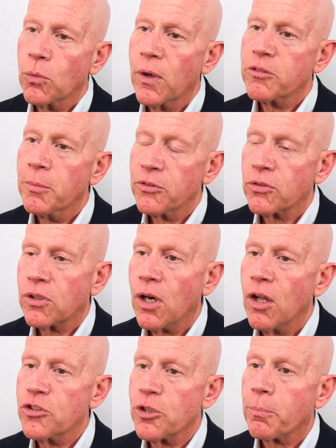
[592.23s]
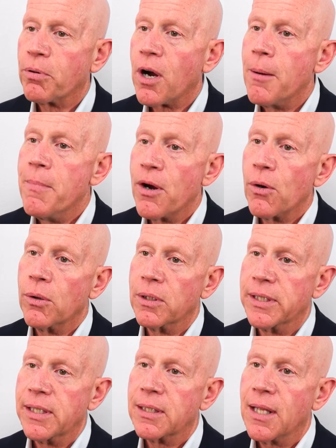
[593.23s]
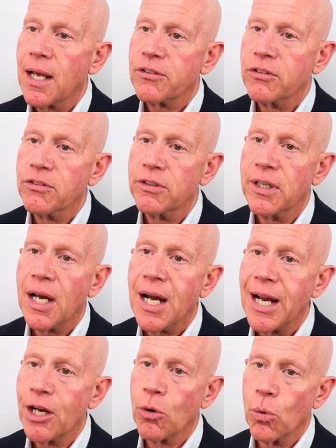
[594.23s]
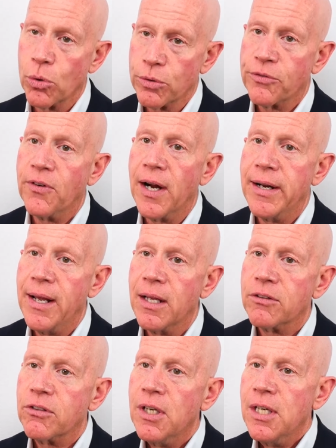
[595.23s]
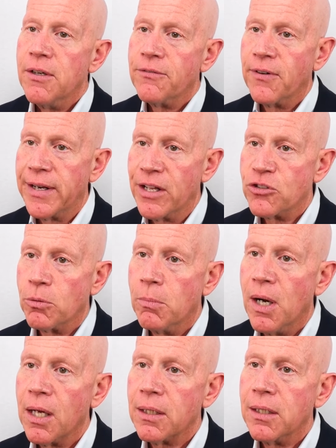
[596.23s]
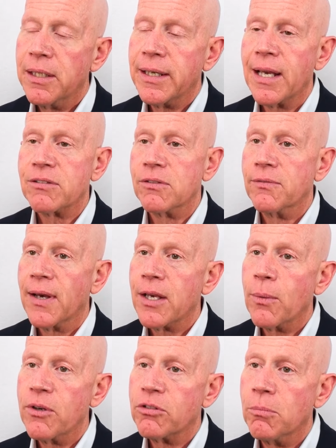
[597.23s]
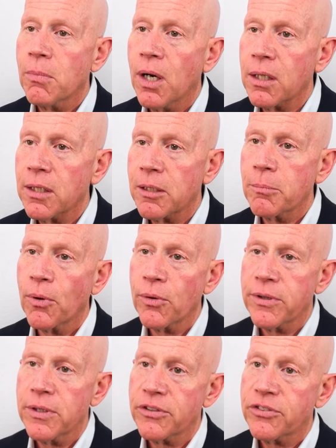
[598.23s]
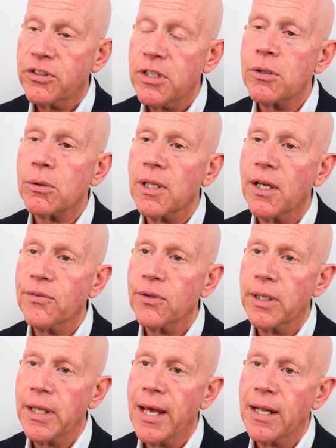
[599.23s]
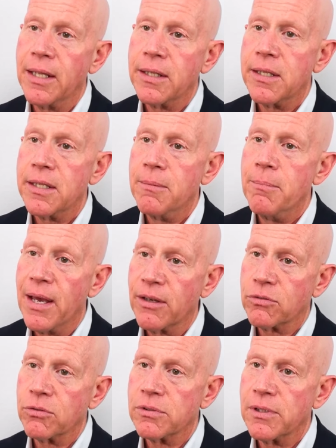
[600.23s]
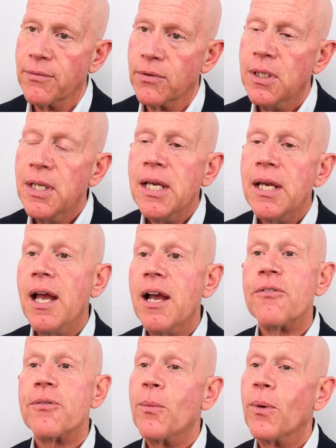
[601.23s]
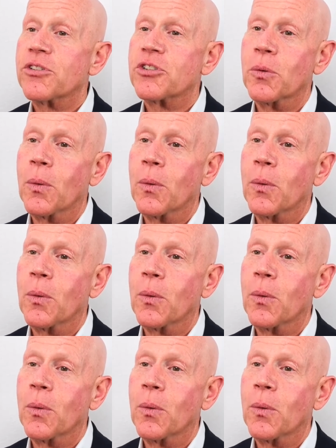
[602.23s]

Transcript: at Westminster College are primarily classes in higher order finance, financial modeling, asset valuation modeling, both at the senior level and at the master's level. Every once in a